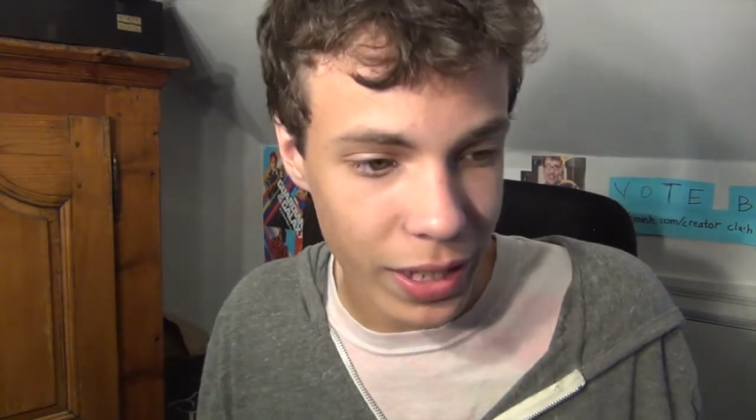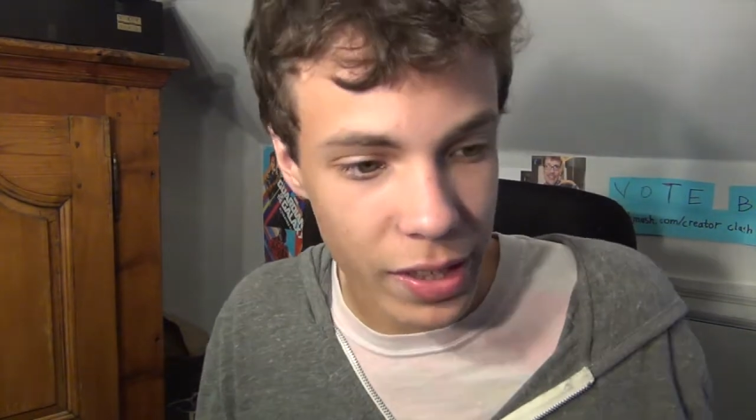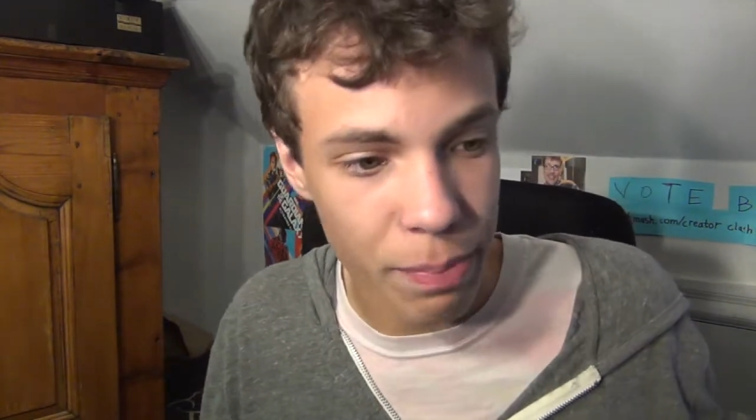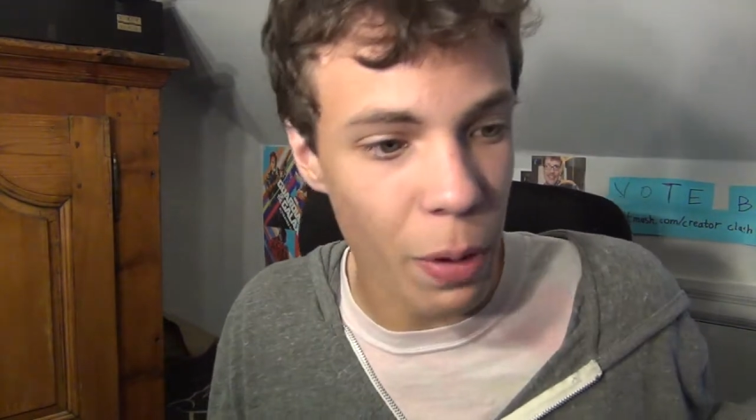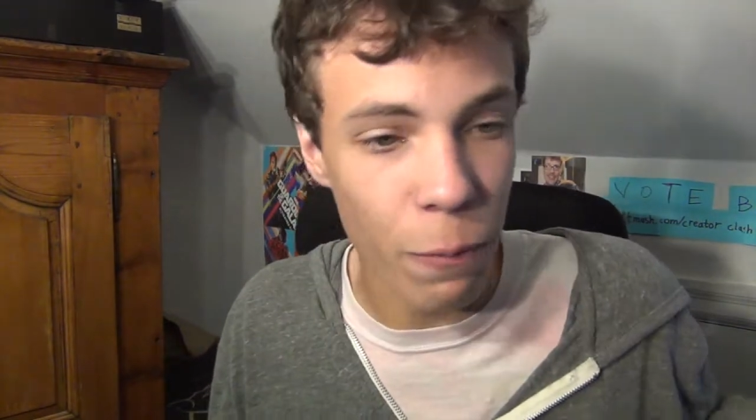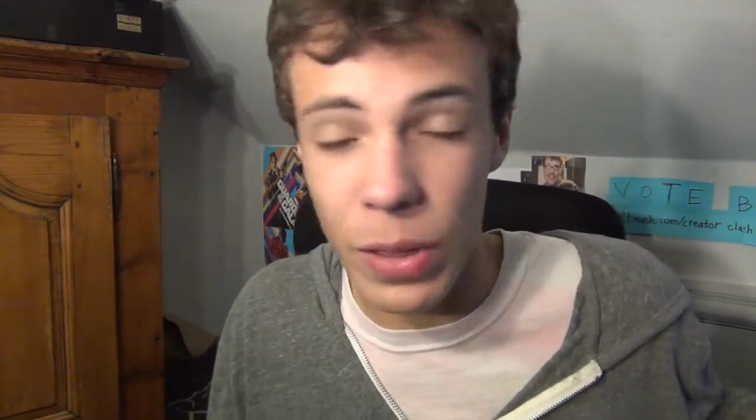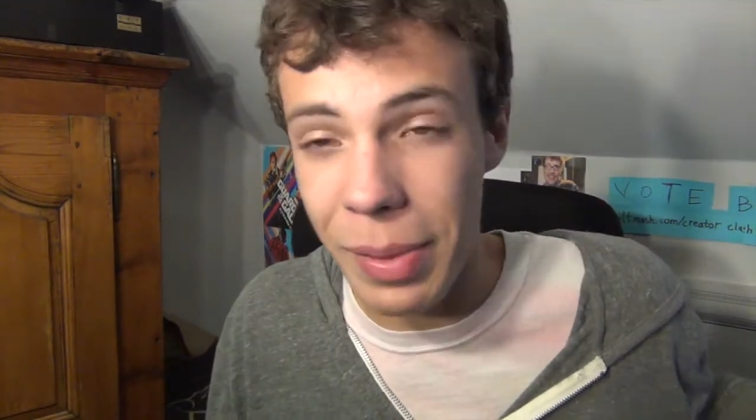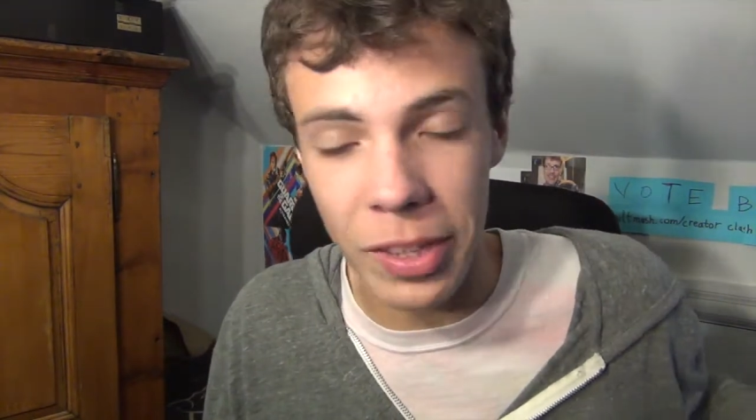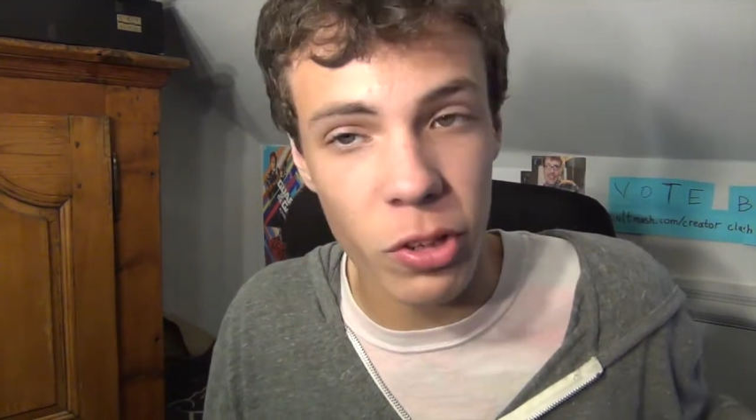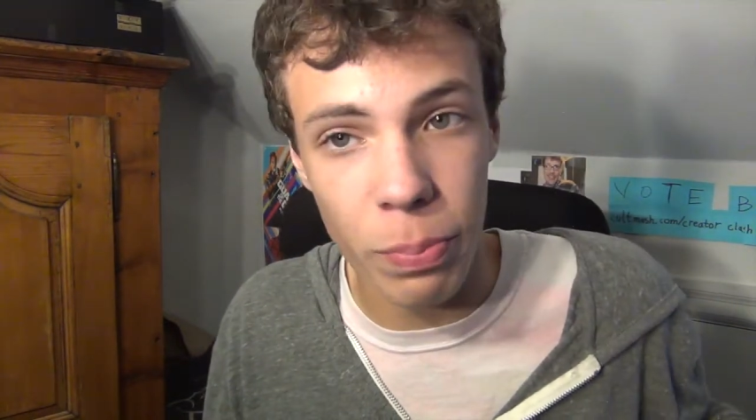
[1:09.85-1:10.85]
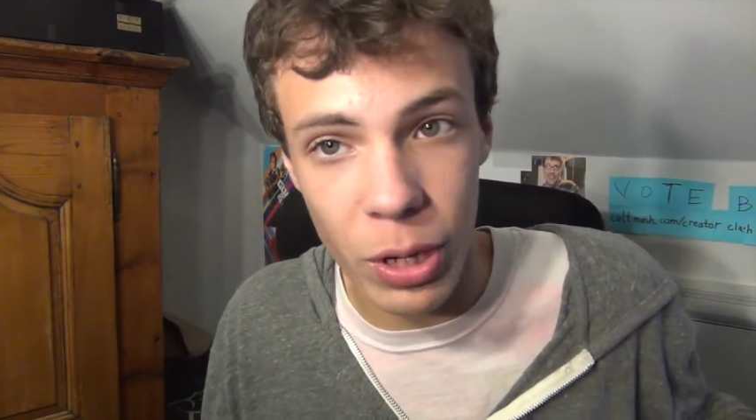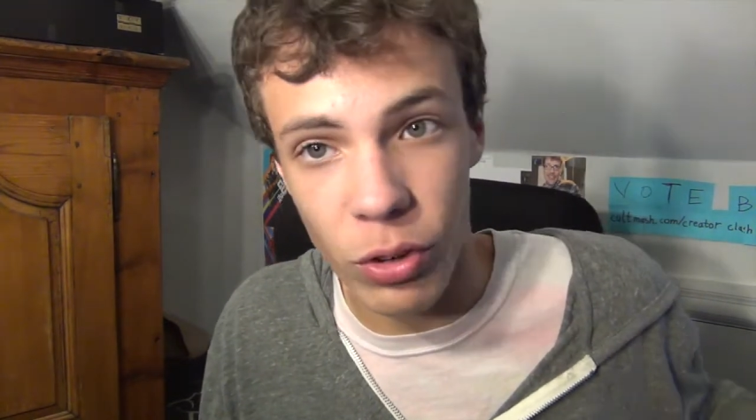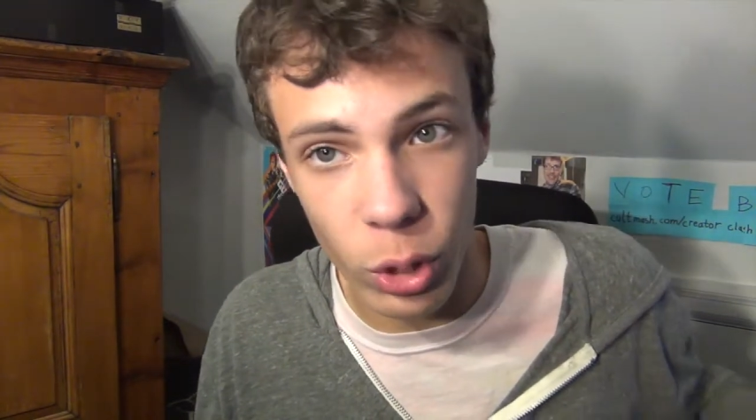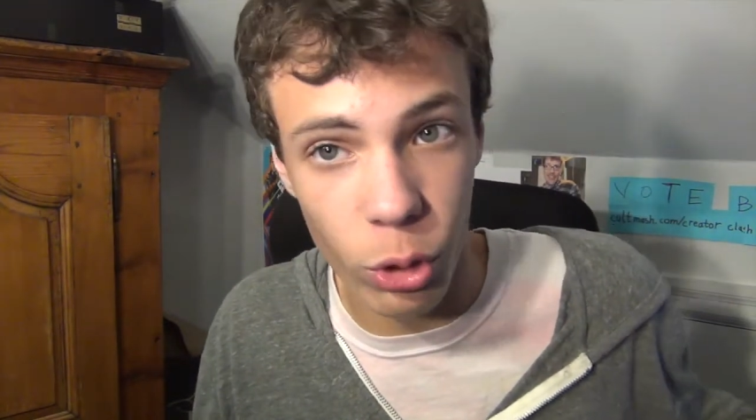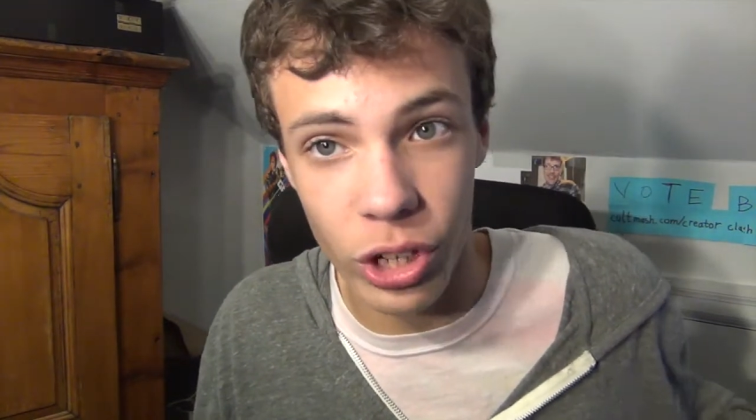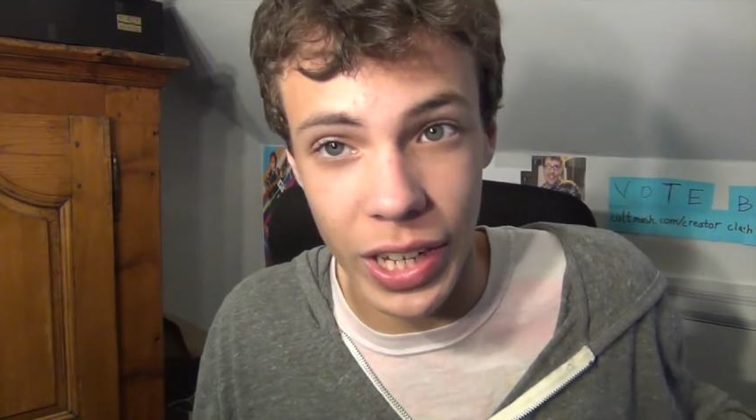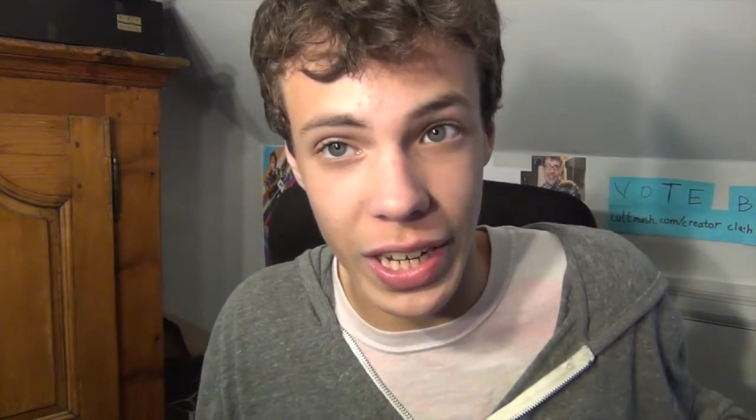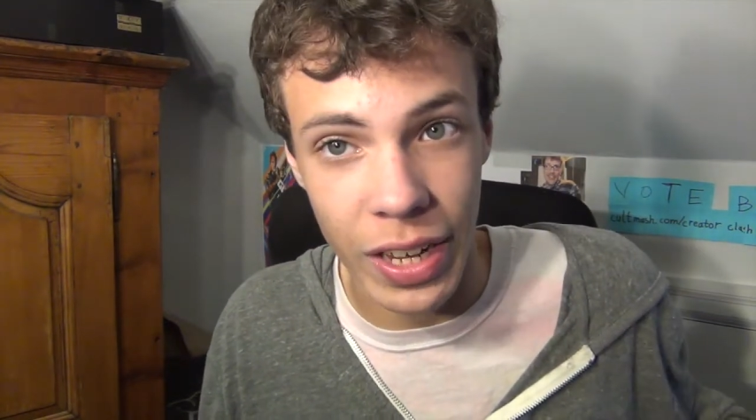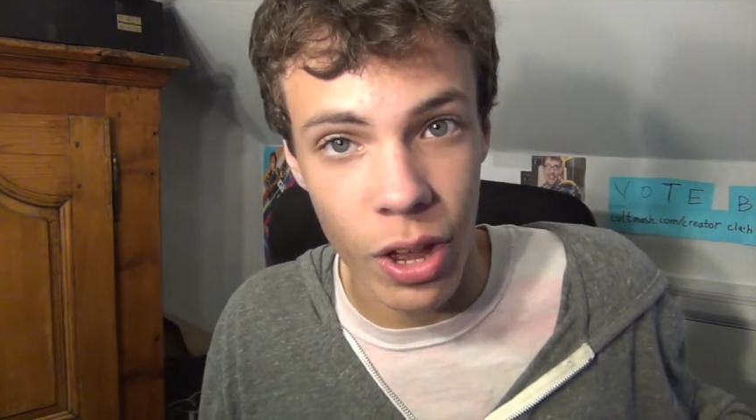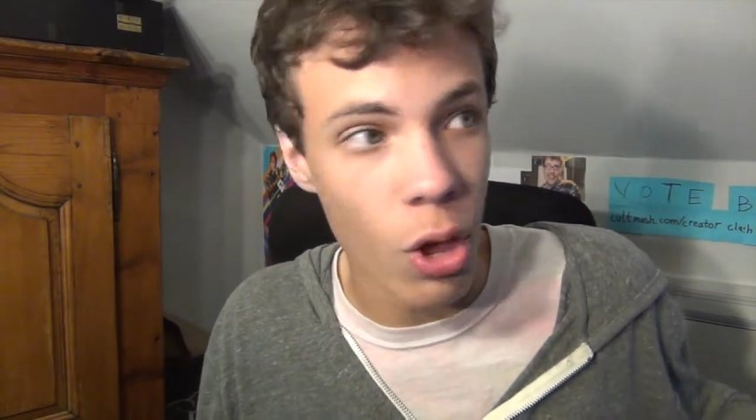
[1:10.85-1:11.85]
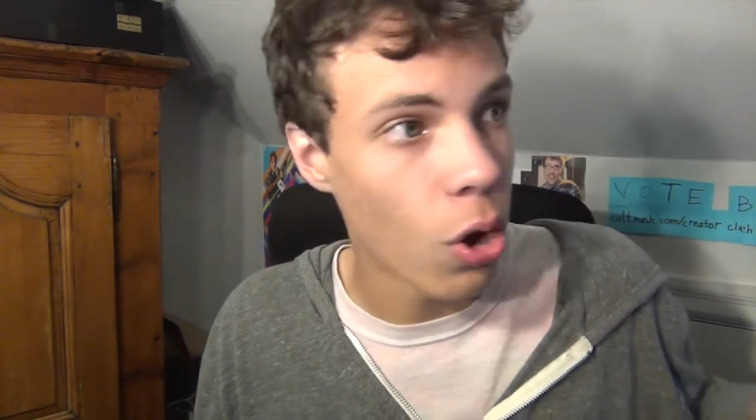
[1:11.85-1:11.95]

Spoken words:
it's about female superiority,